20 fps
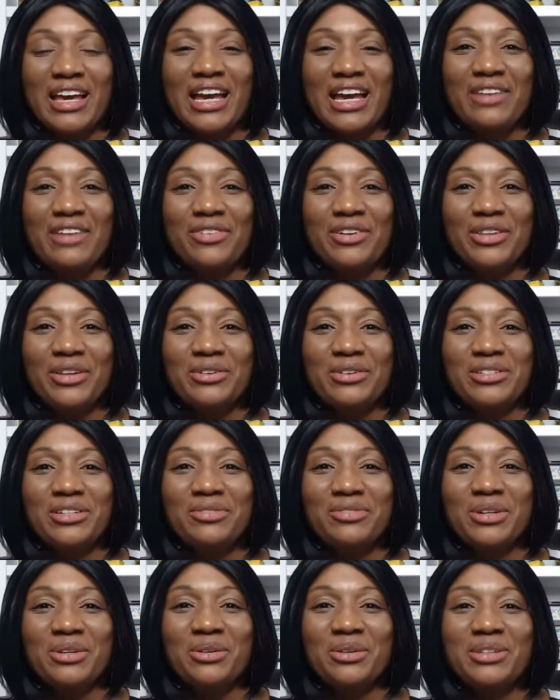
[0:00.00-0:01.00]
And for those
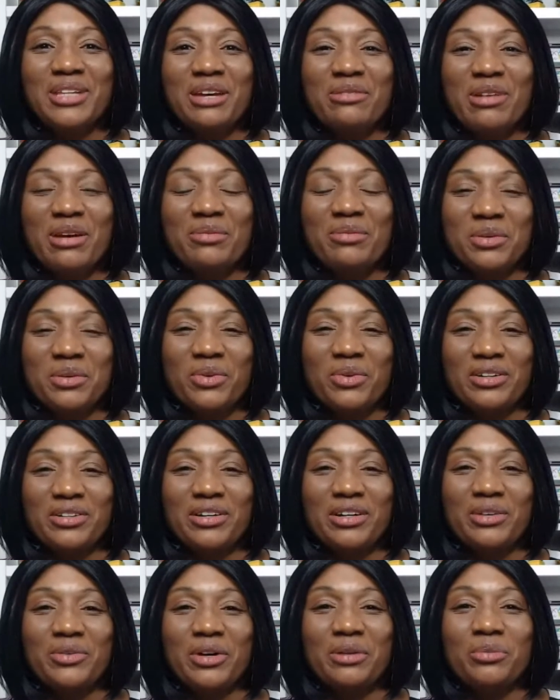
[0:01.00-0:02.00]
of you that may be
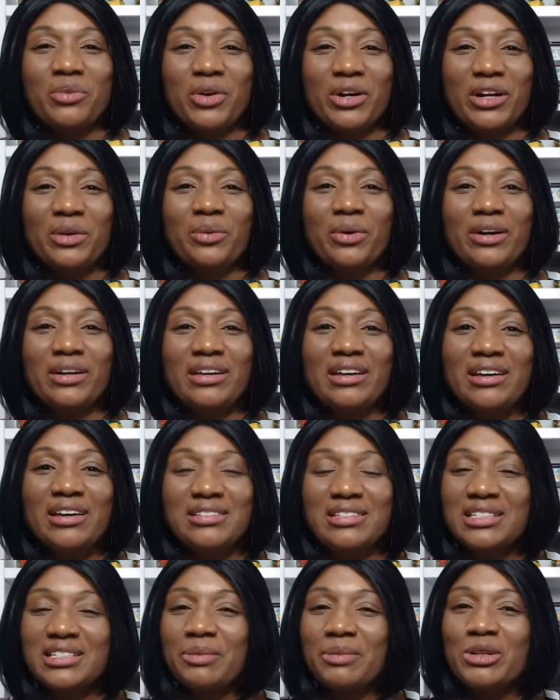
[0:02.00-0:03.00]
wondering what morning work
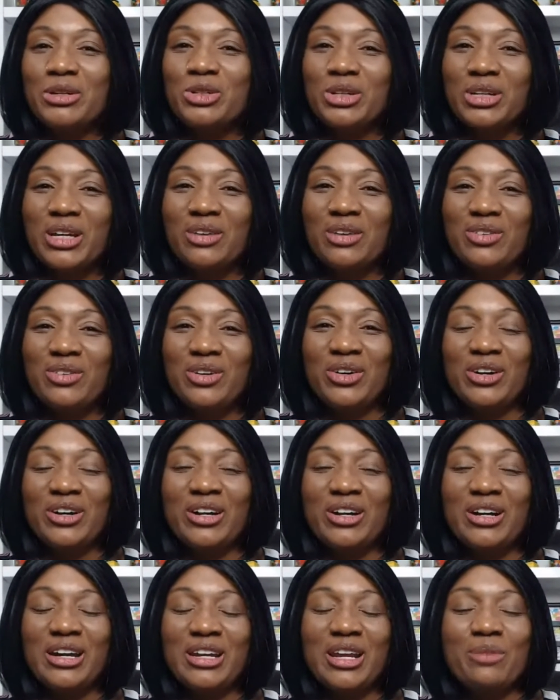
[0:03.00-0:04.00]
is, especially if
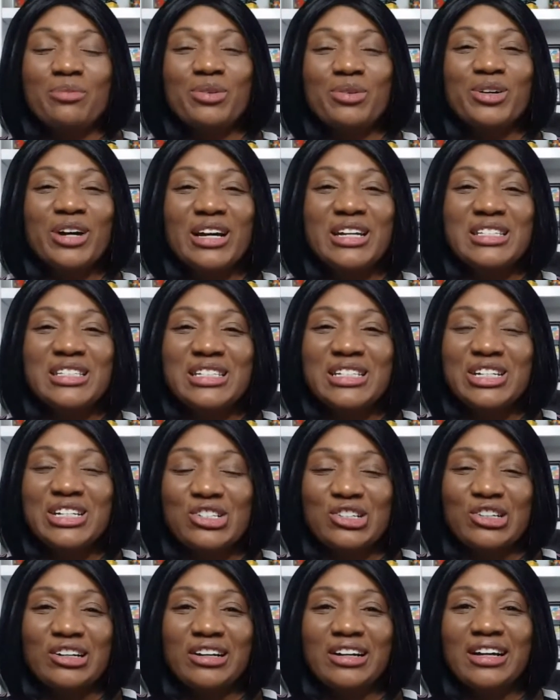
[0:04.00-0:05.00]
you're an upper grades
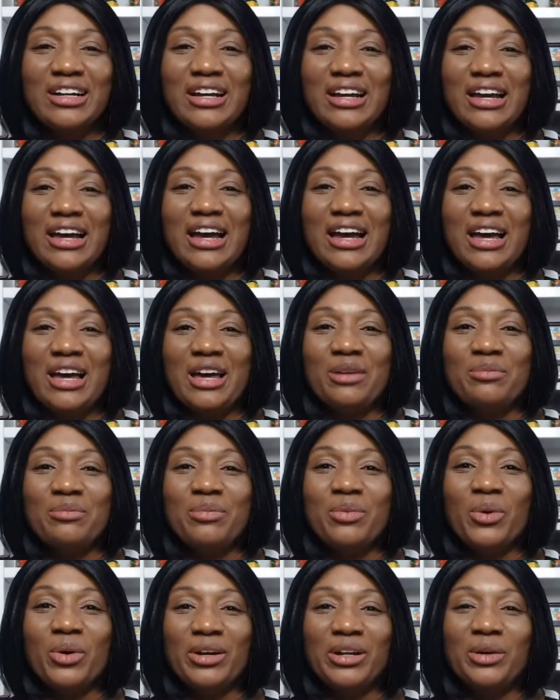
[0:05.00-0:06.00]
teacher,
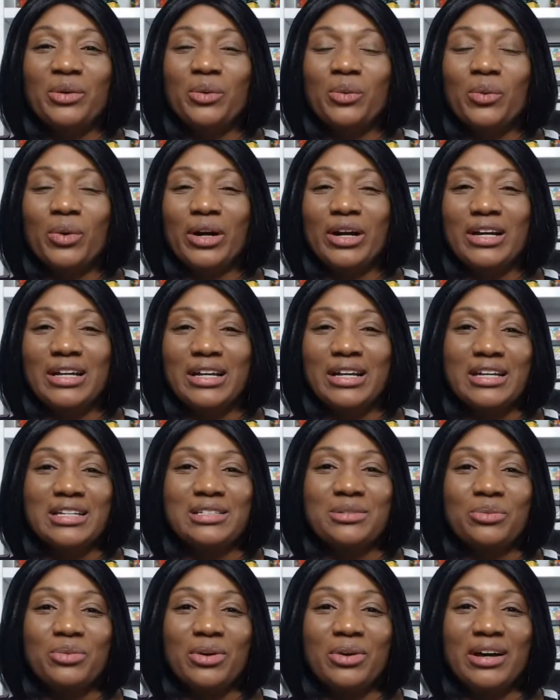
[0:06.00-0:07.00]
morning work
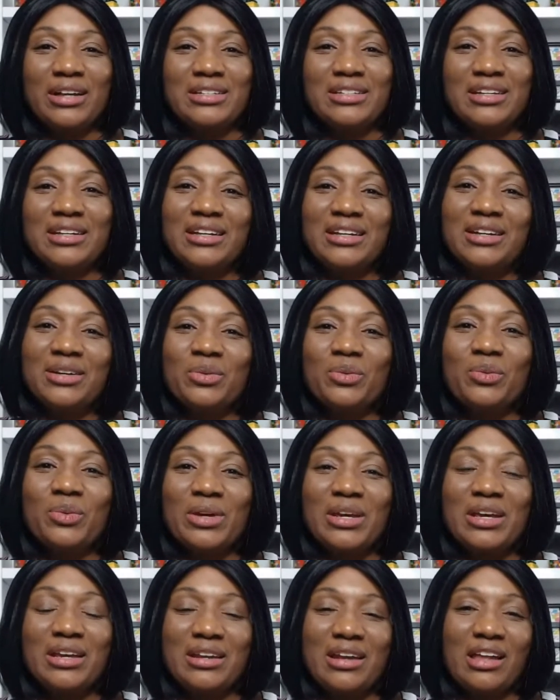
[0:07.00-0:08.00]
is what
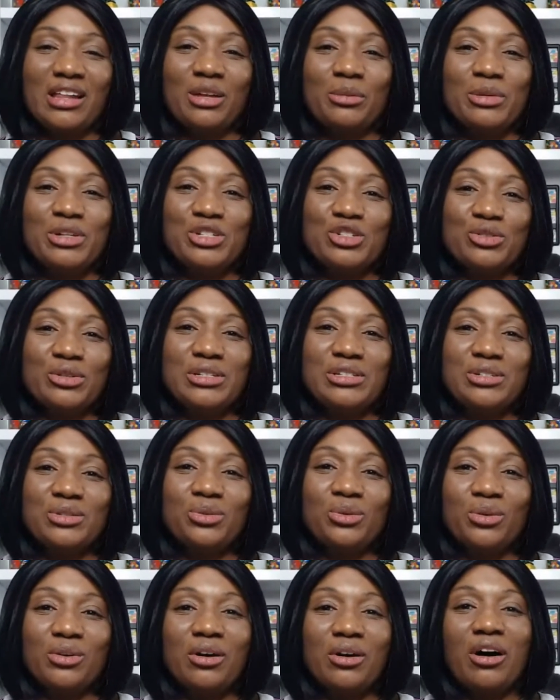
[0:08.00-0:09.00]
we in elementary
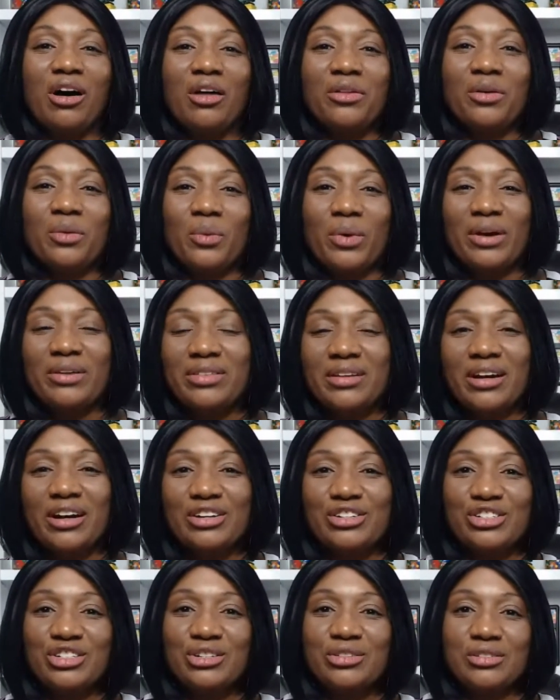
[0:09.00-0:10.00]
school call the work that
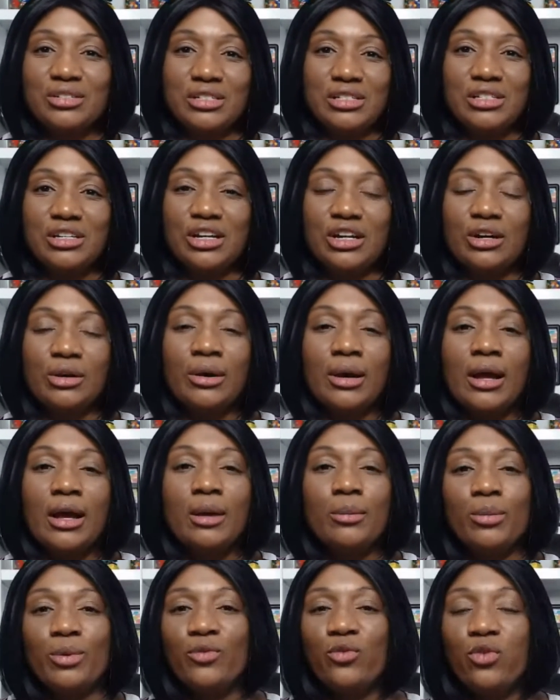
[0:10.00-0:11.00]
our students do
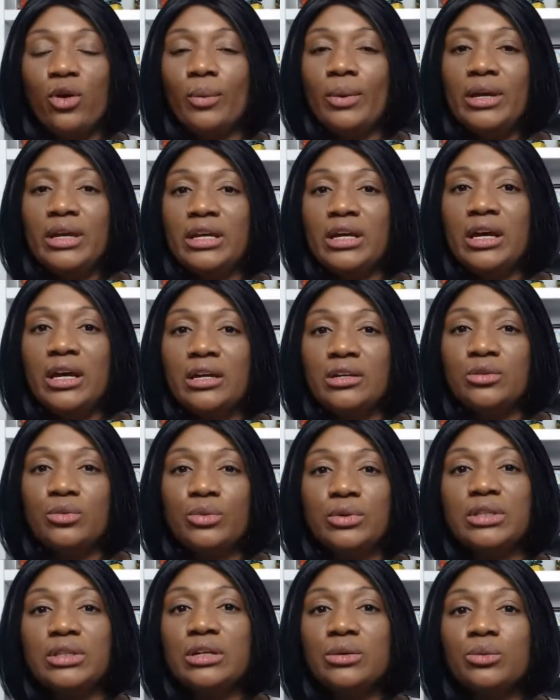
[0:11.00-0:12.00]
before we get
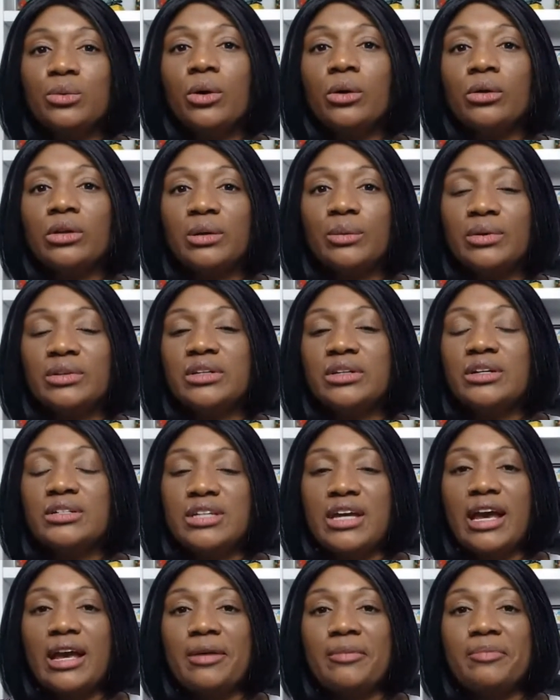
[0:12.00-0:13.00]
really rolling with our
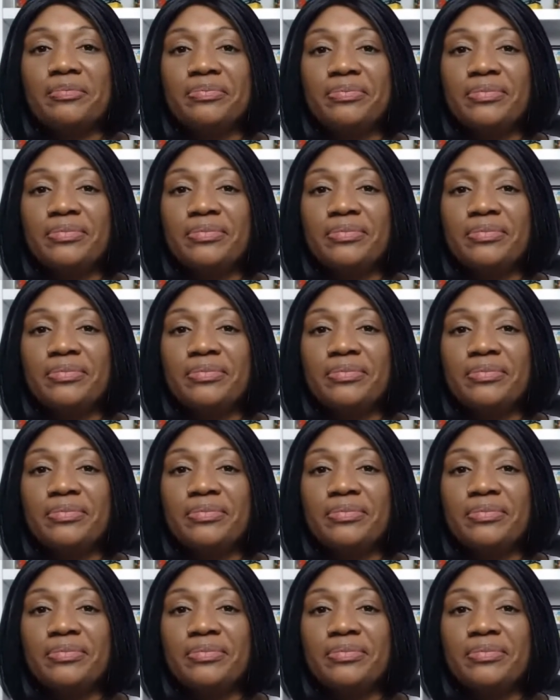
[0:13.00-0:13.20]
day.